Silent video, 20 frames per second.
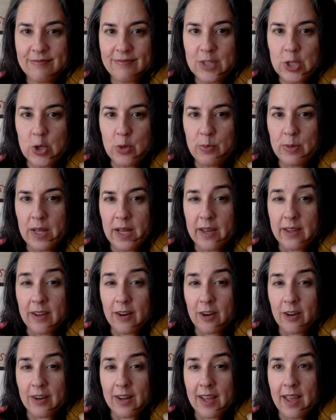two ply
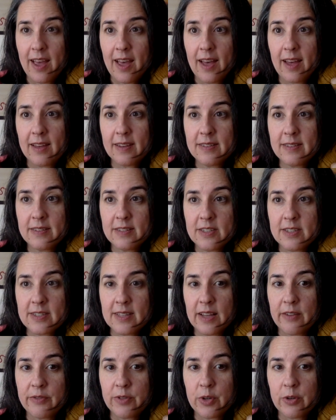yarn I had just
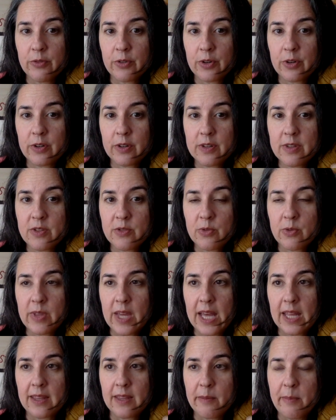left over, threw
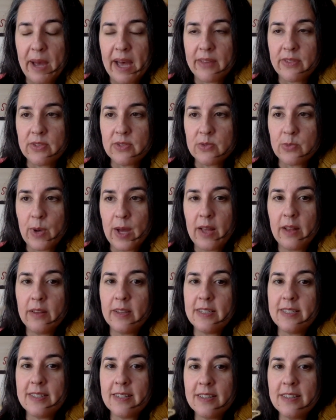that in the bath as well,
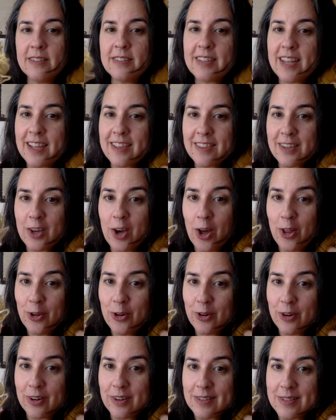and didn't take the
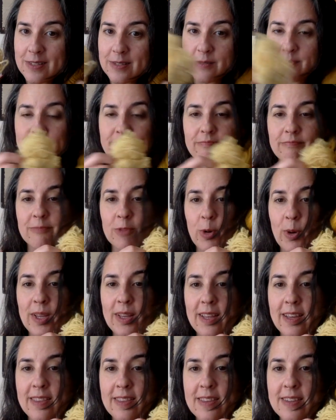color is quite
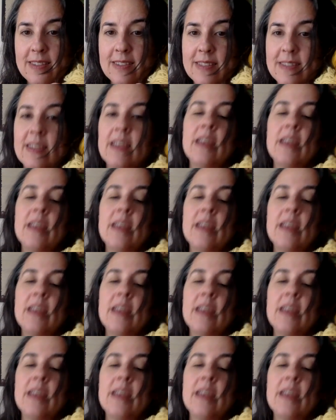like this.